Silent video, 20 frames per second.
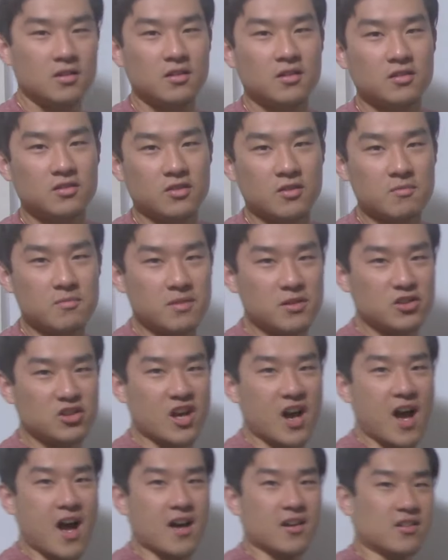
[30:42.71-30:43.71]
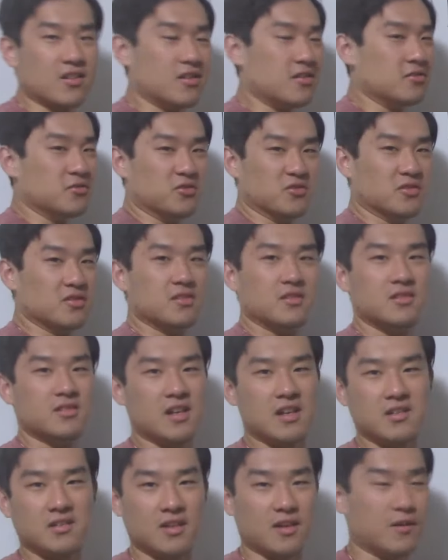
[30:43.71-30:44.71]
Don't be shy. Just
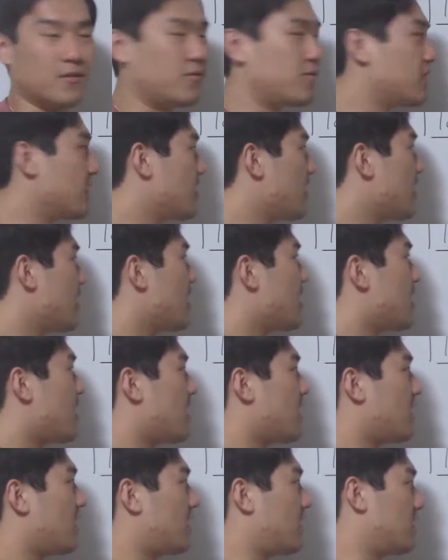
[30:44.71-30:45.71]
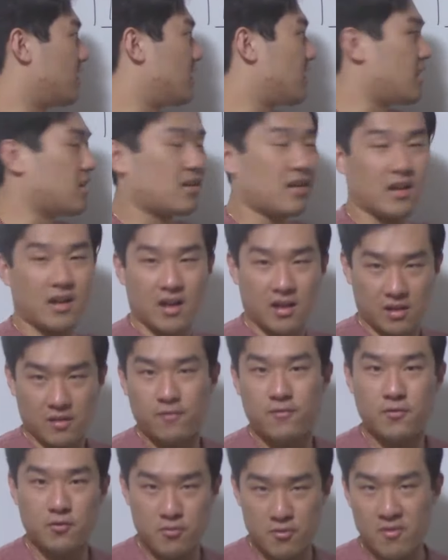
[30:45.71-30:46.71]
say stuff. And then like
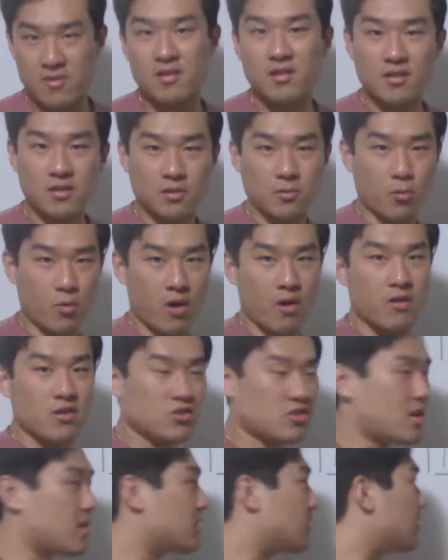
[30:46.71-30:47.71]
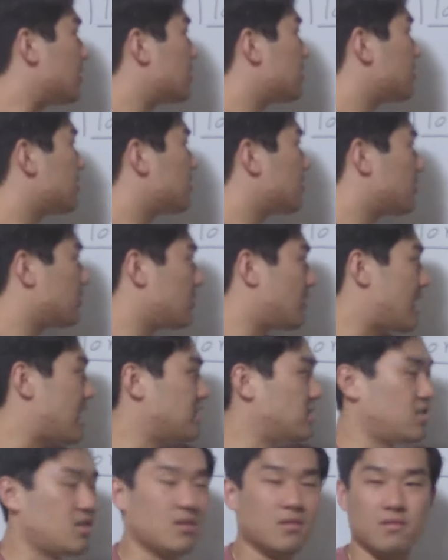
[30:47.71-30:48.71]
if you want to learn well in Chinese,
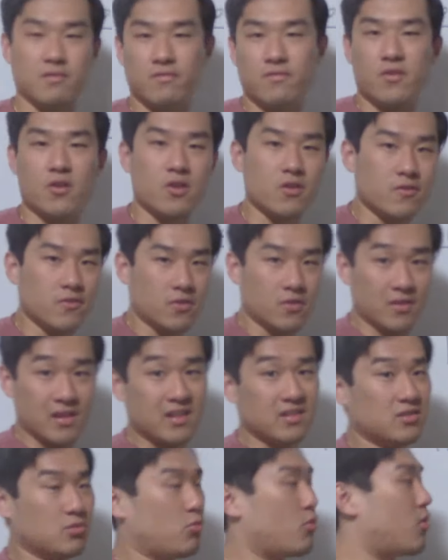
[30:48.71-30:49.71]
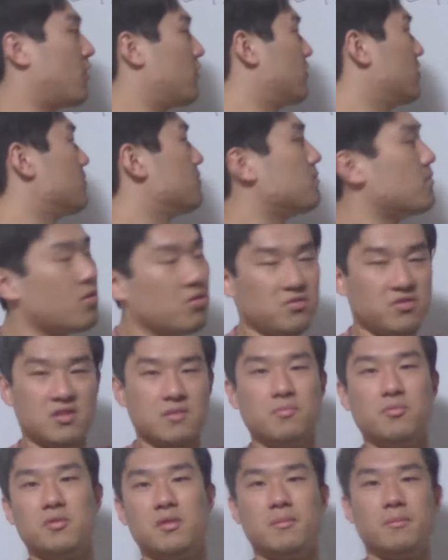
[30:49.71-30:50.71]
that's that's one of the most
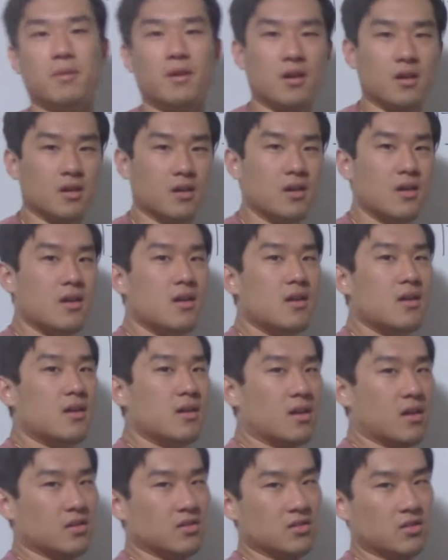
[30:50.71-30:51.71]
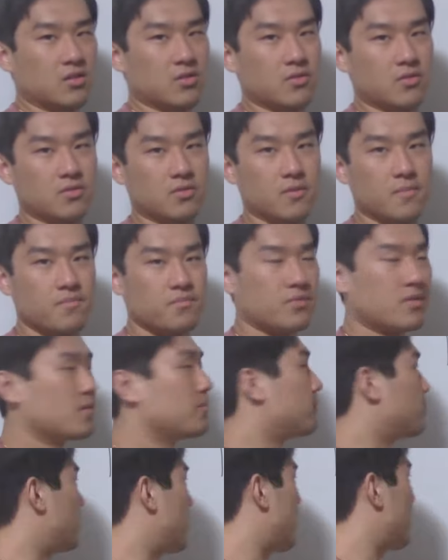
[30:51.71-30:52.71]
important part is to
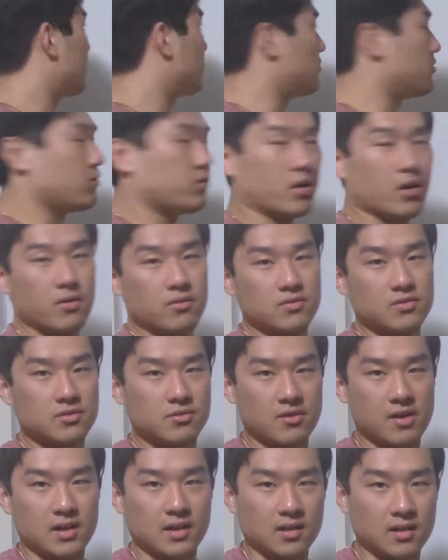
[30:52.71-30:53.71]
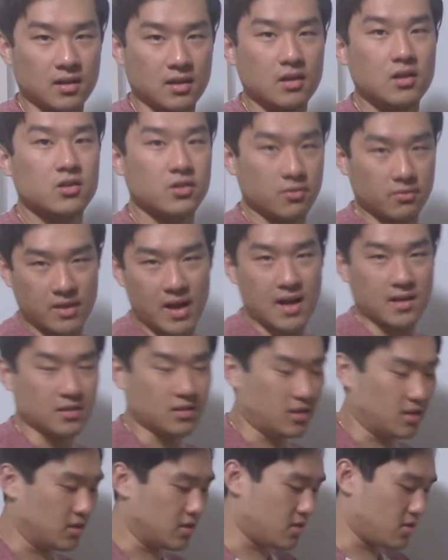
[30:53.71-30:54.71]
pronounce your tones correctly,
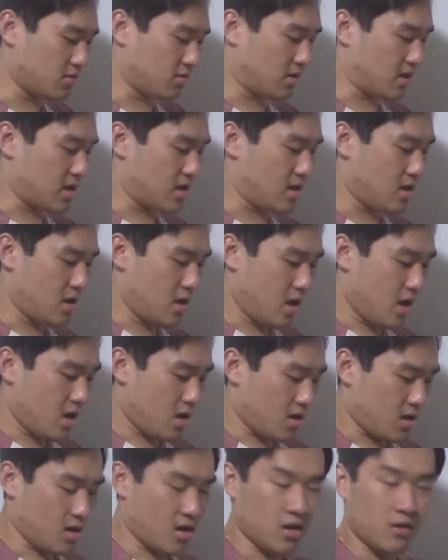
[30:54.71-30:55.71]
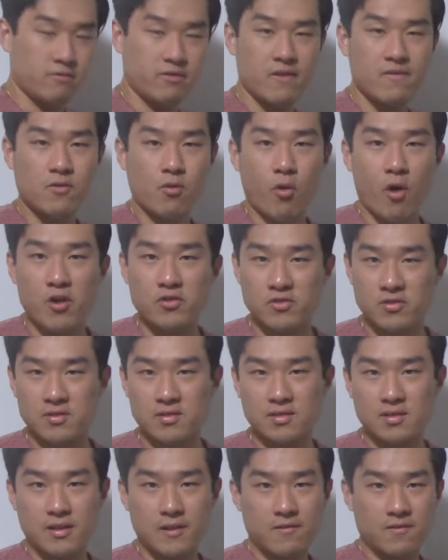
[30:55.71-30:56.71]
tonality. Okay. If you have
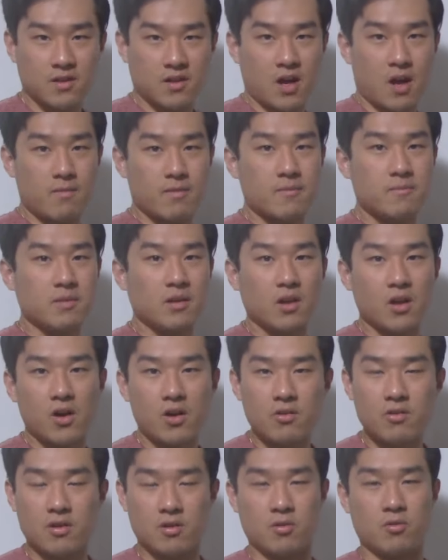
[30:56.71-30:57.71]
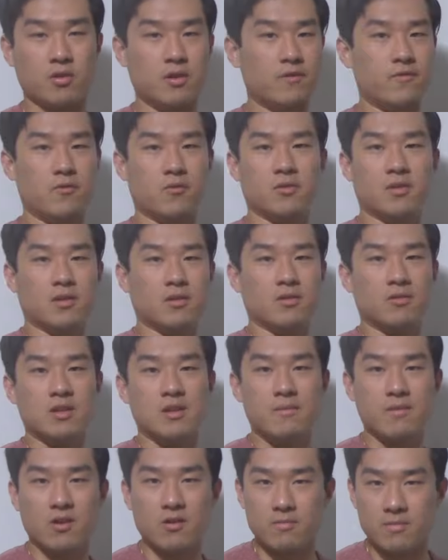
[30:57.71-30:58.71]
questions, leave in the comment below, or if you want to
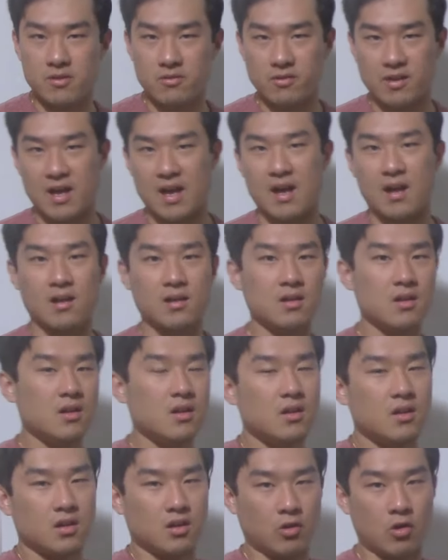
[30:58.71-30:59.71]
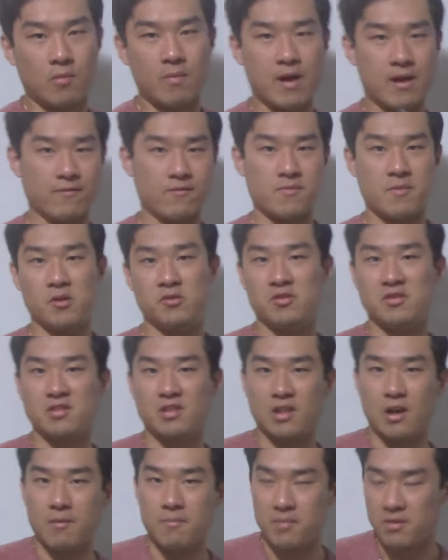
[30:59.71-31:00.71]
email me, you can. All my information is
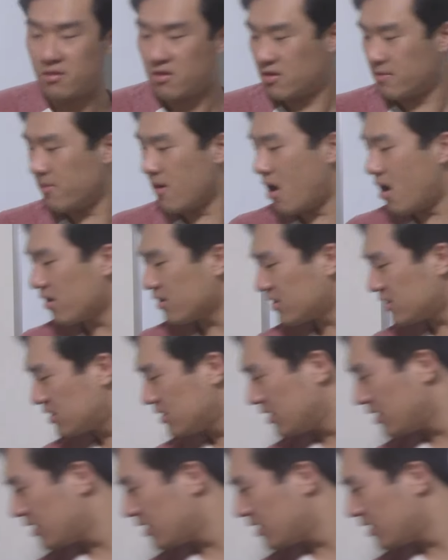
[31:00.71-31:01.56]
down below in the box.